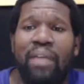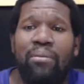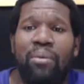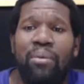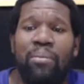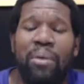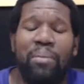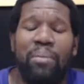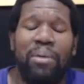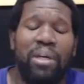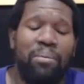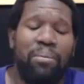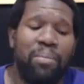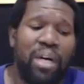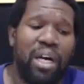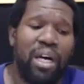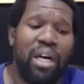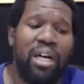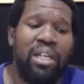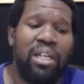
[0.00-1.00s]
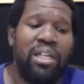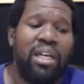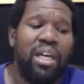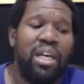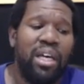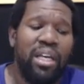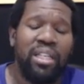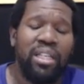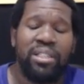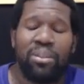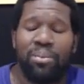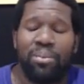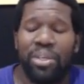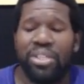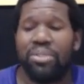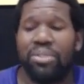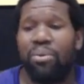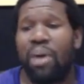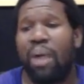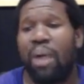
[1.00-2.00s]
Remember, Haman is the
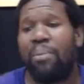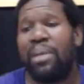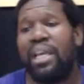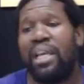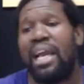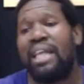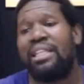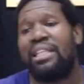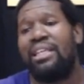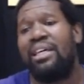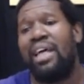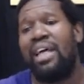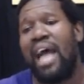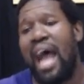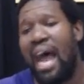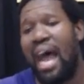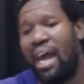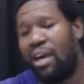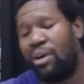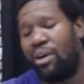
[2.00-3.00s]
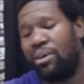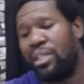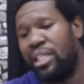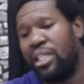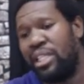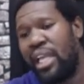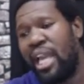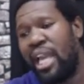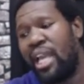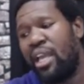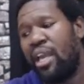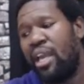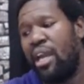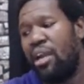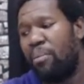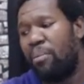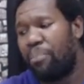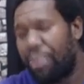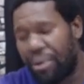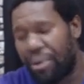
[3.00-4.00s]
reason why we got the high holy day
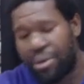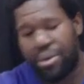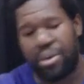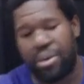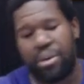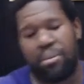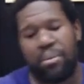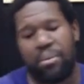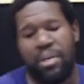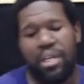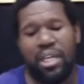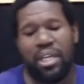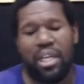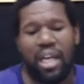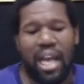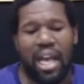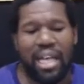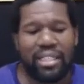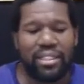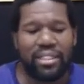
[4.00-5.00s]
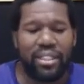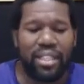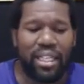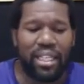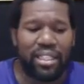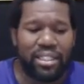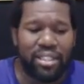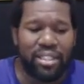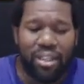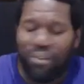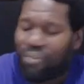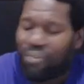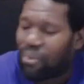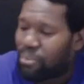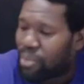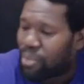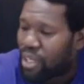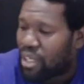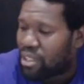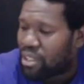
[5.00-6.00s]
Purim. All right, so now let's go from
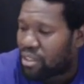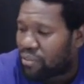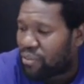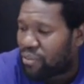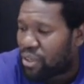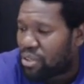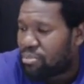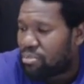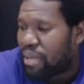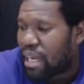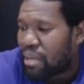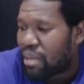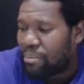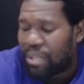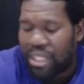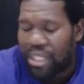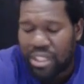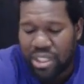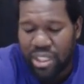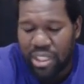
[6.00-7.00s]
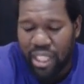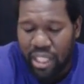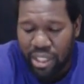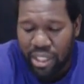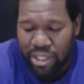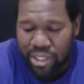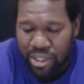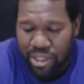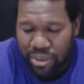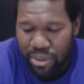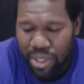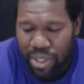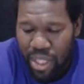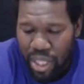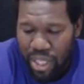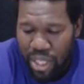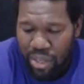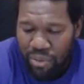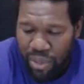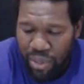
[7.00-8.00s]
there to 1 Maccabees 6,
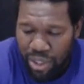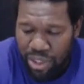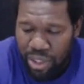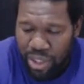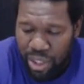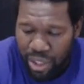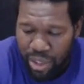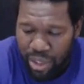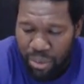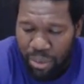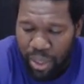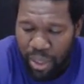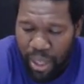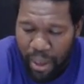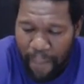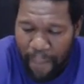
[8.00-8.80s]
verse 31.